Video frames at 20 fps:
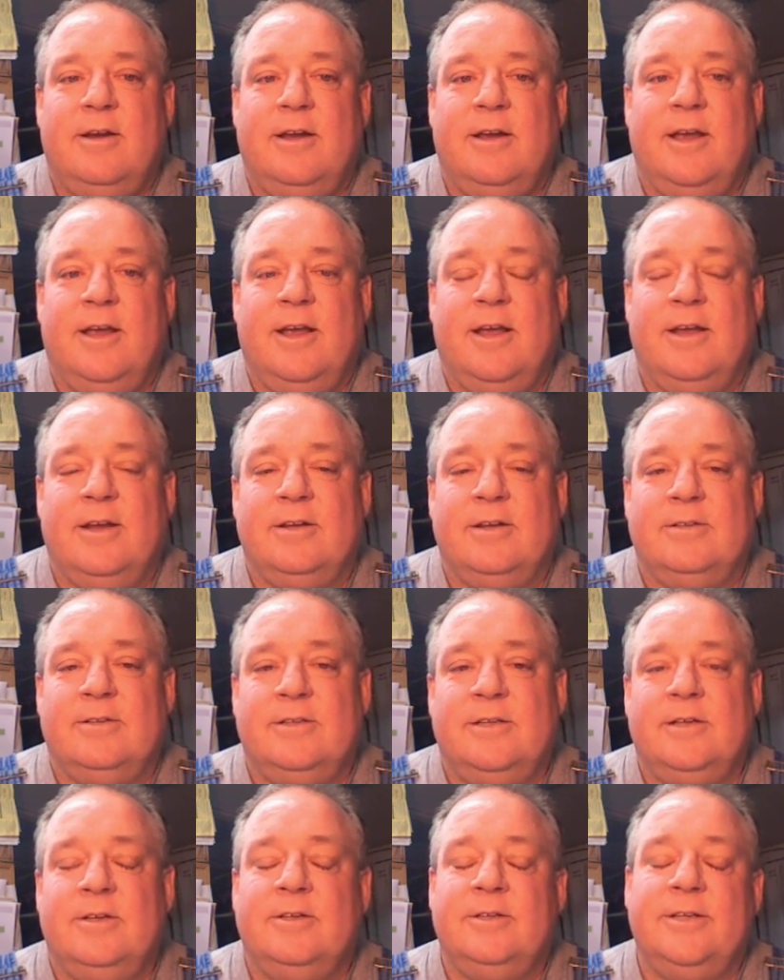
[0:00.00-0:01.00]
And
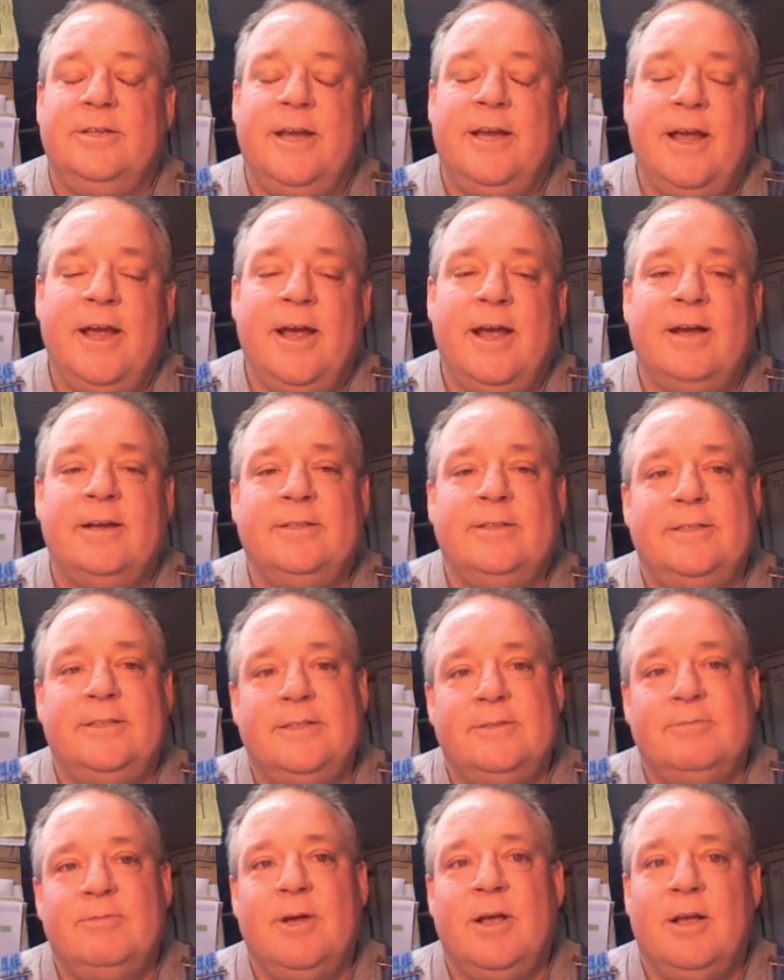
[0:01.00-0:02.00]
she goes, yeah. She
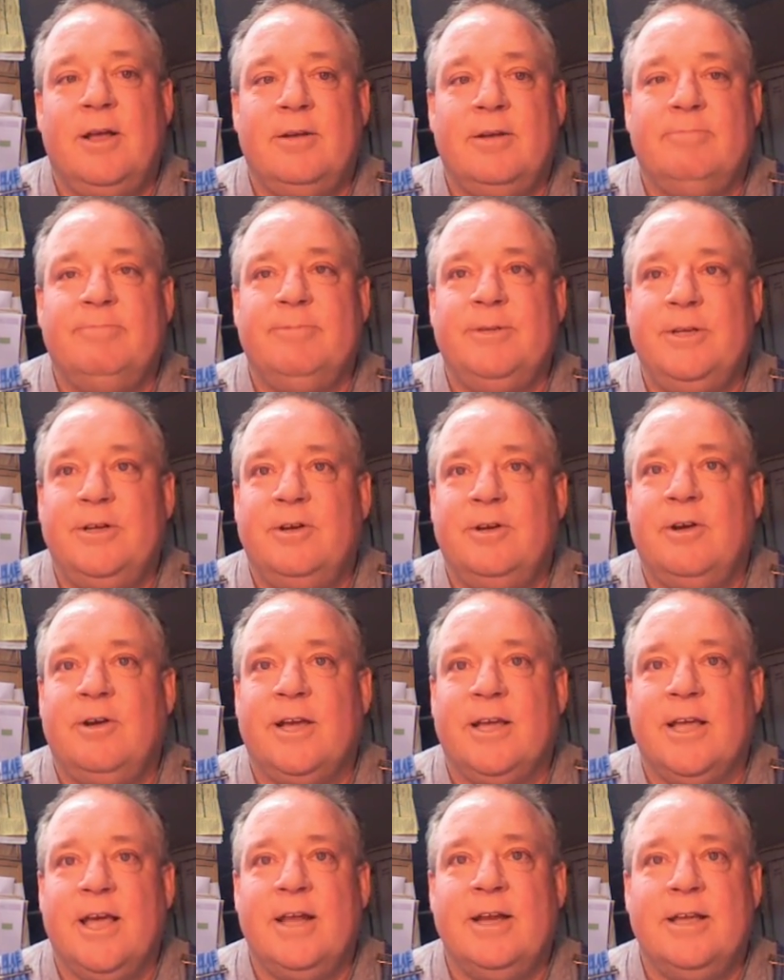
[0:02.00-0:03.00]
says, well, I
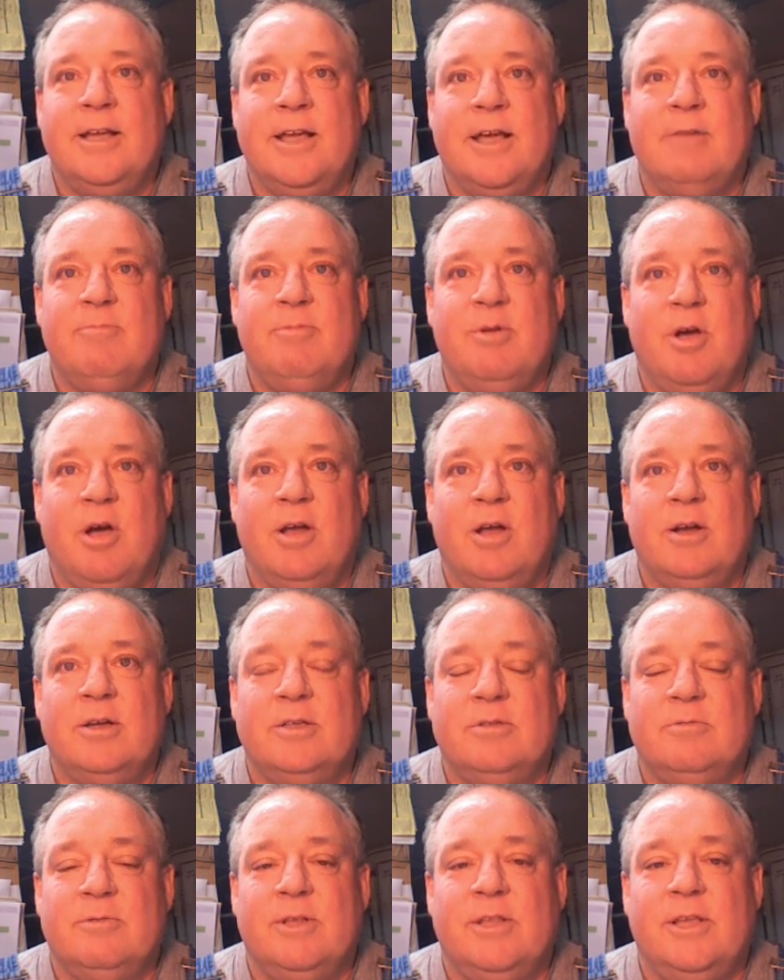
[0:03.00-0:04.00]
kind of got to be
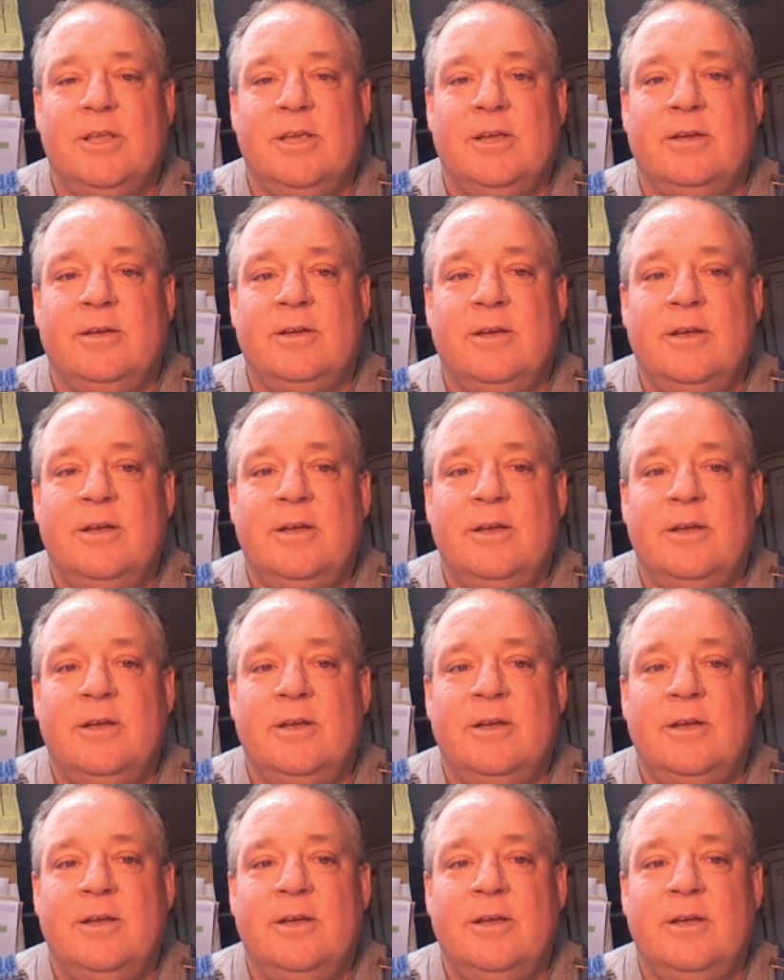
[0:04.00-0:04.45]
honest with you.